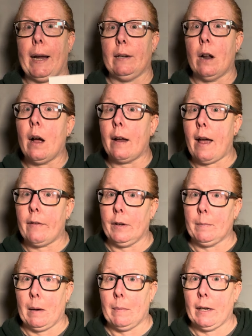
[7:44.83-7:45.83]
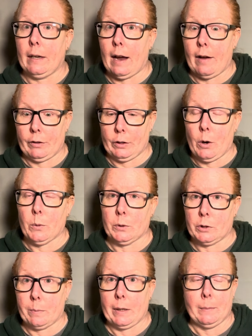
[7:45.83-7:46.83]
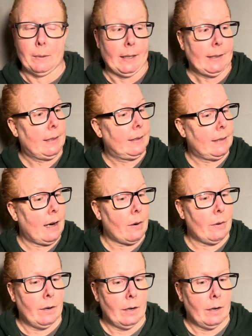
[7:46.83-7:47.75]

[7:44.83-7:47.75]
not having my money have to go so many places now.